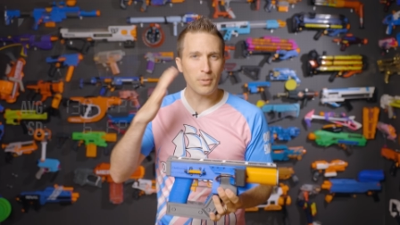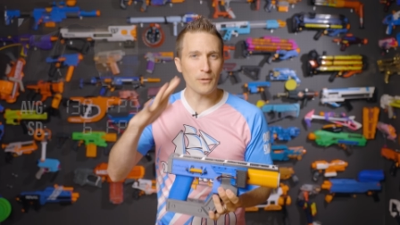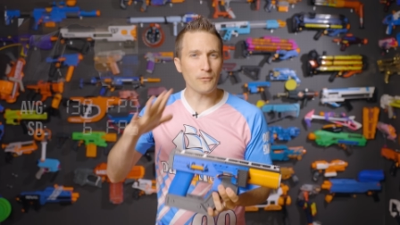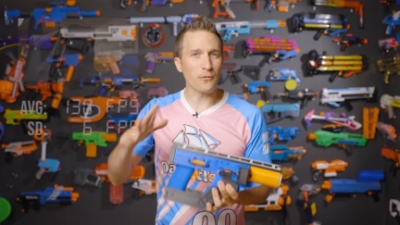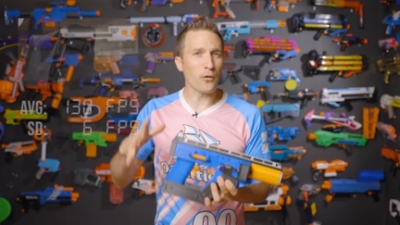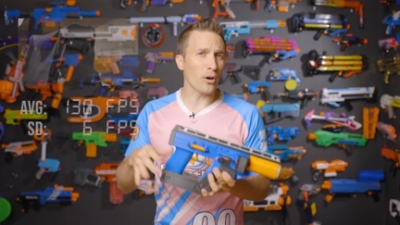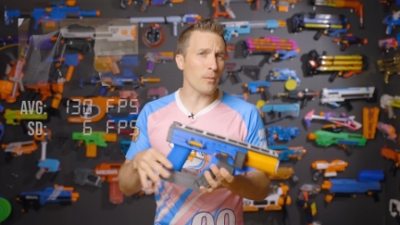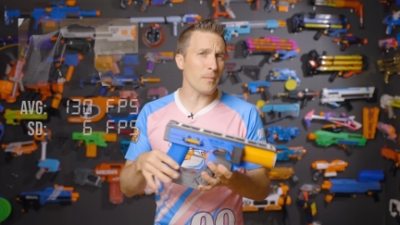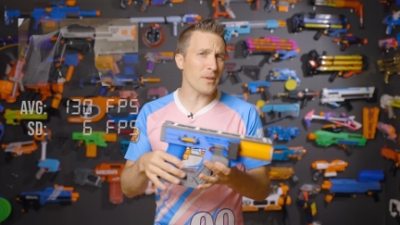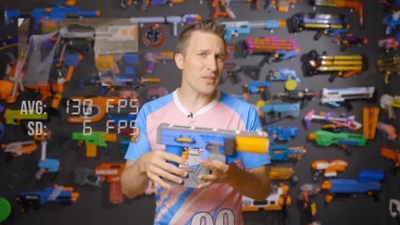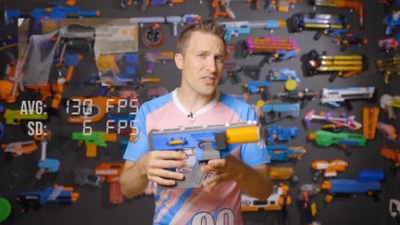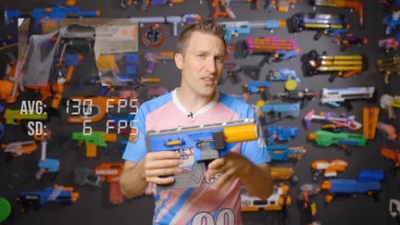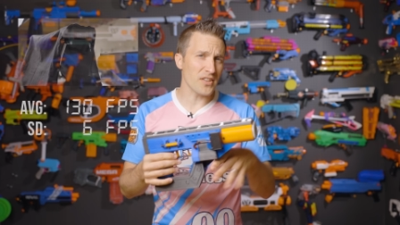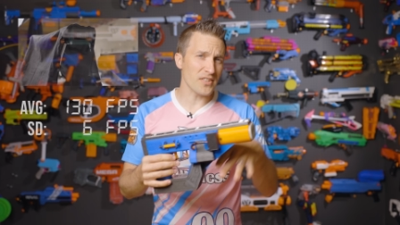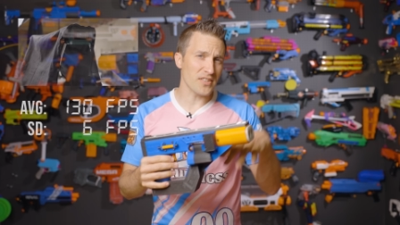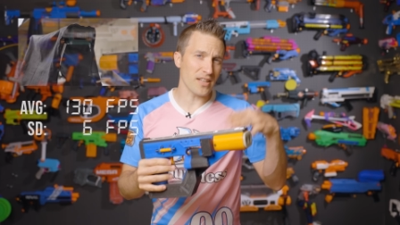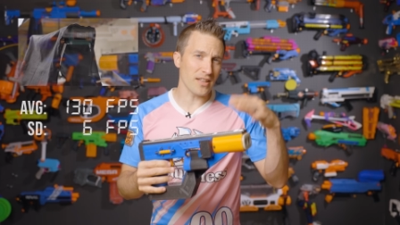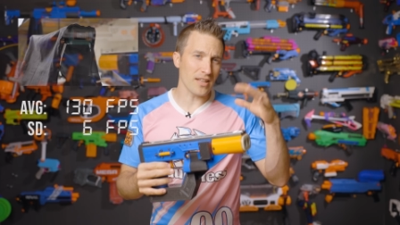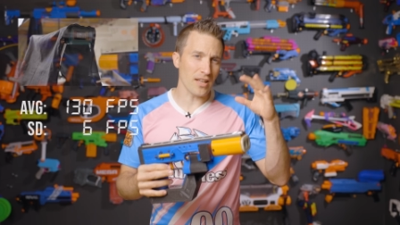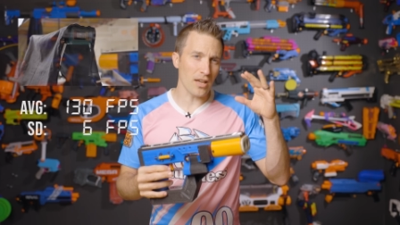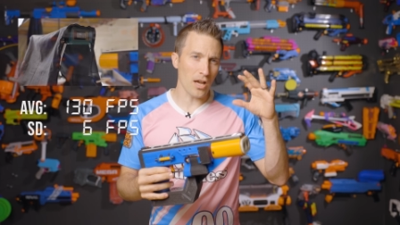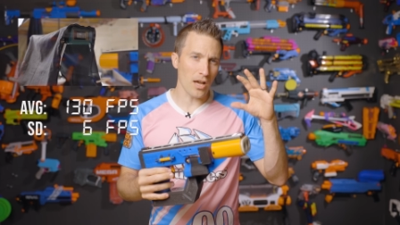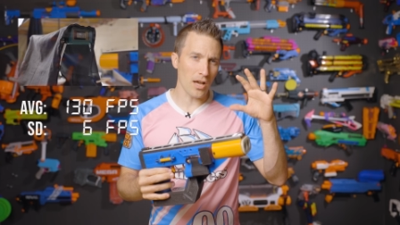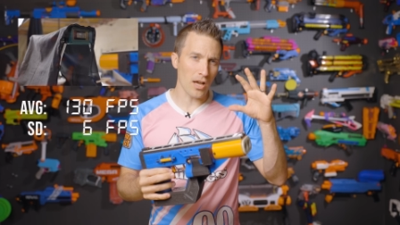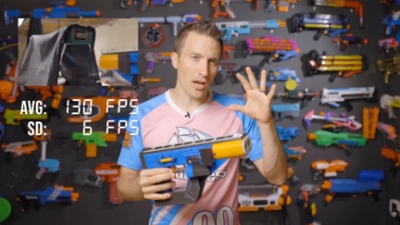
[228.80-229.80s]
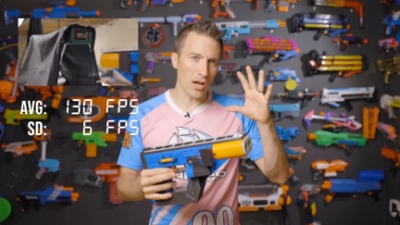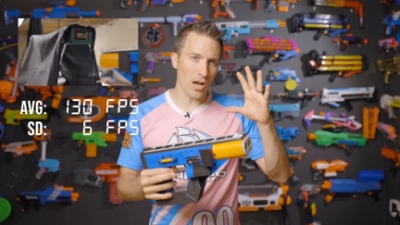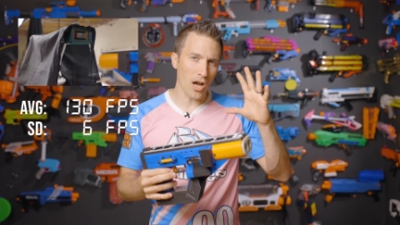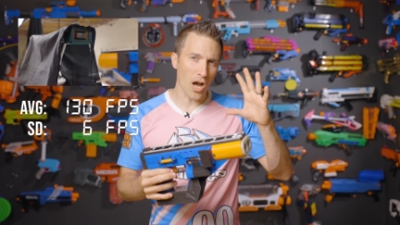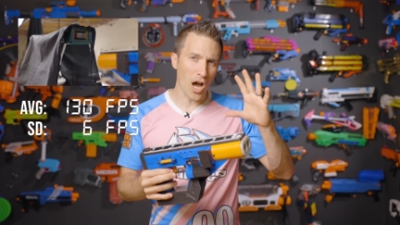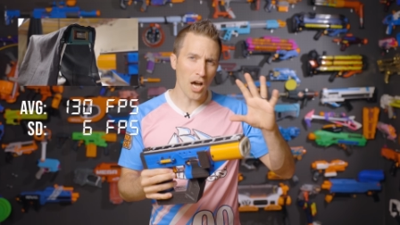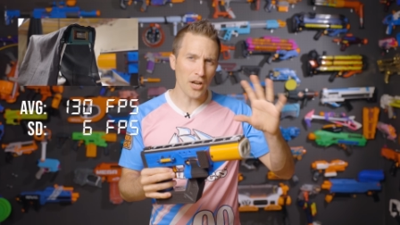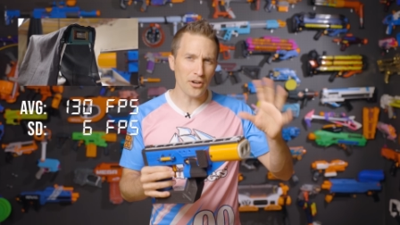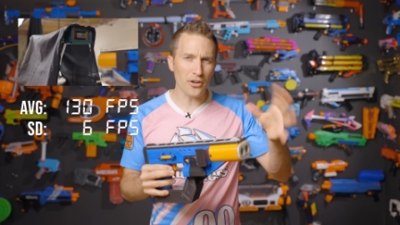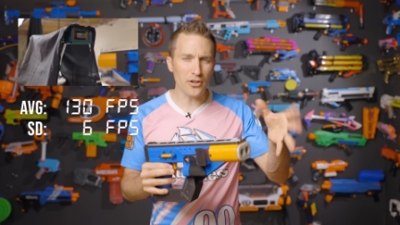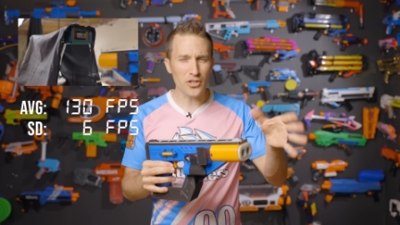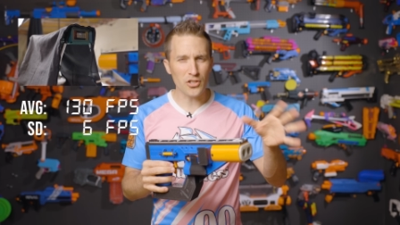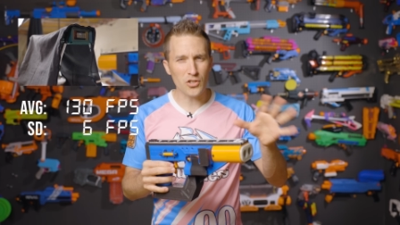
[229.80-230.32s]
Performance is in the
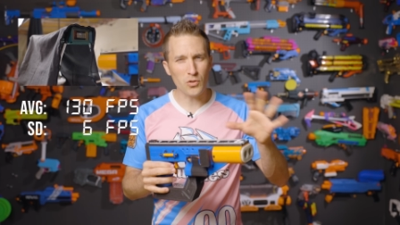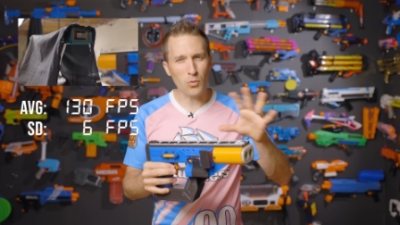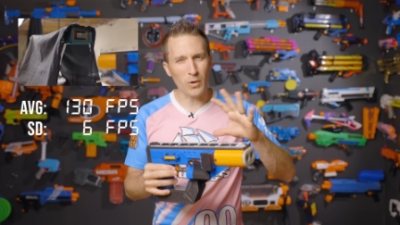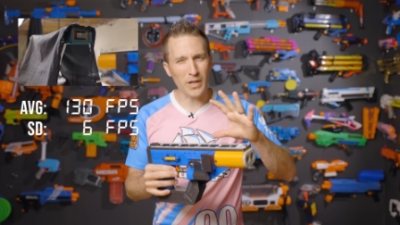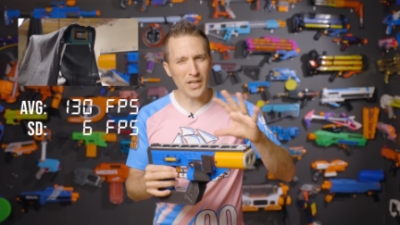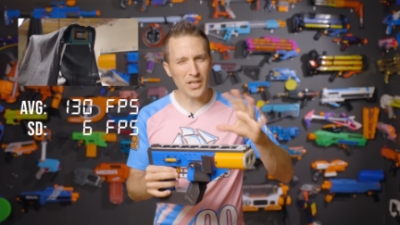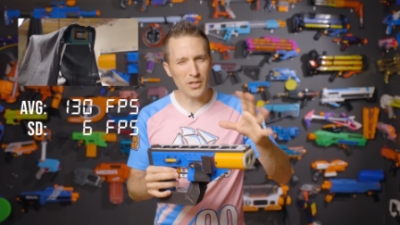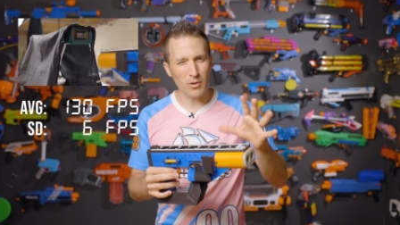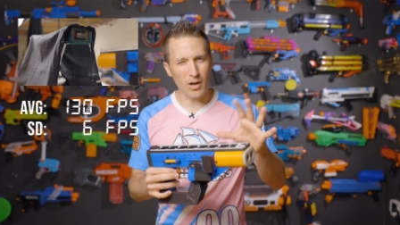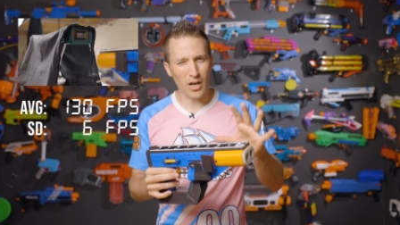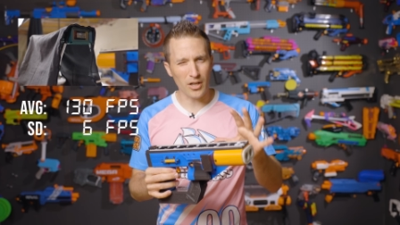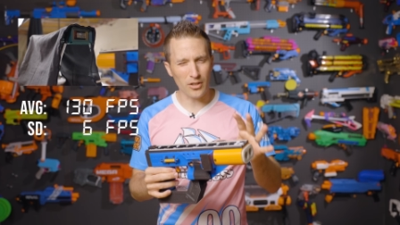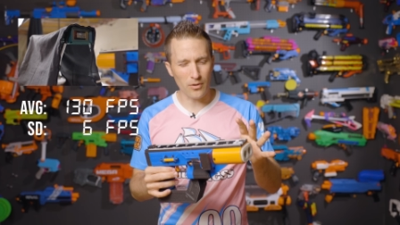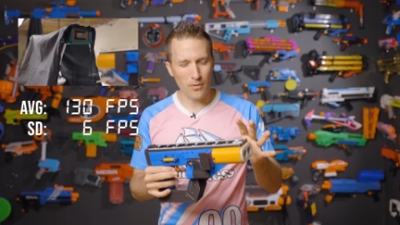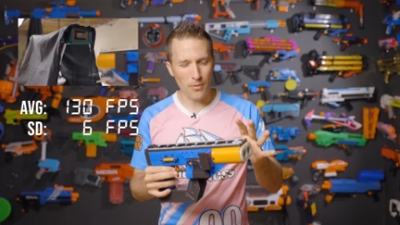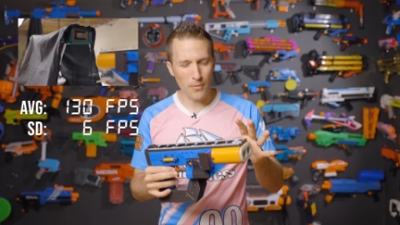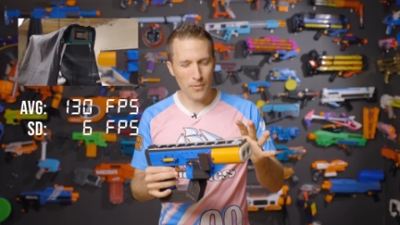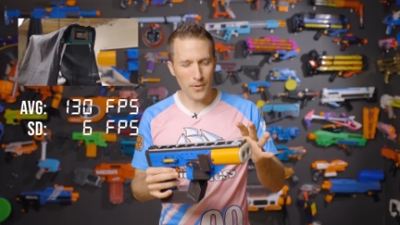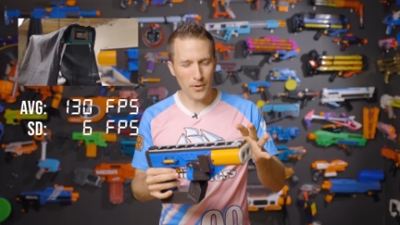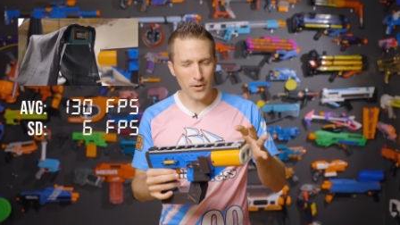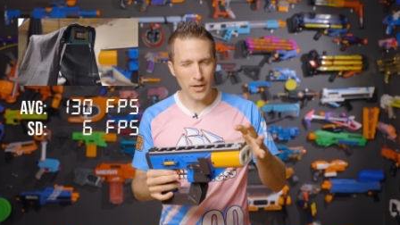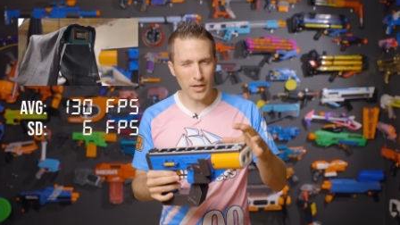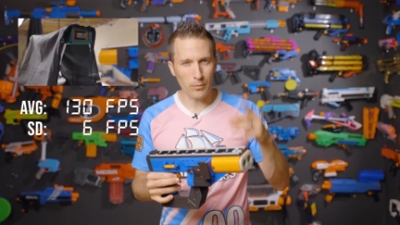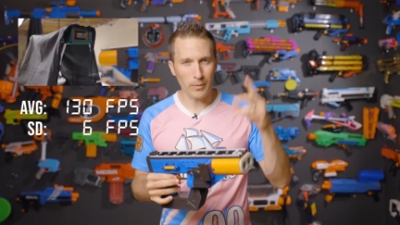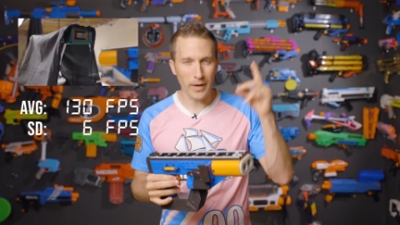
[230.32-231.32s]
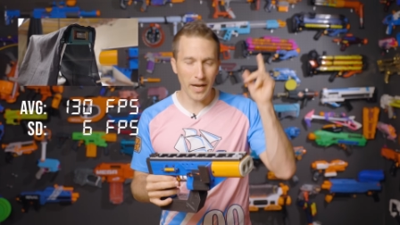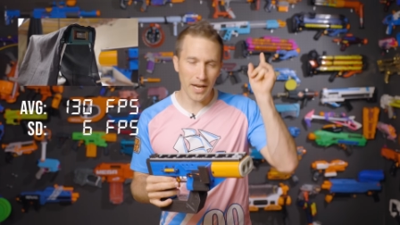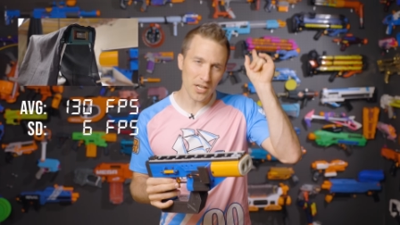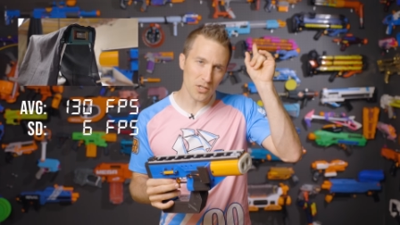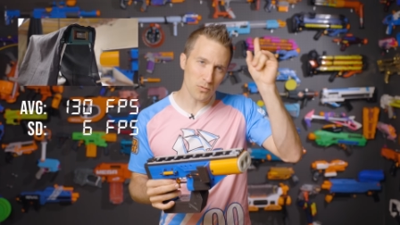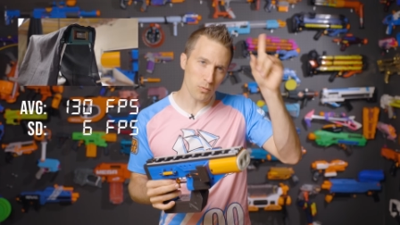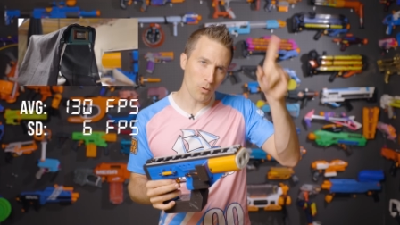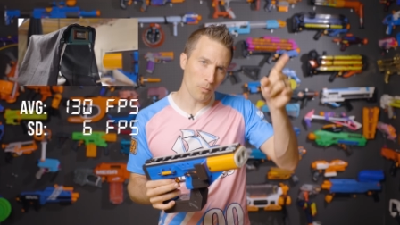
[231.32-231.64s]
120 to 130 range.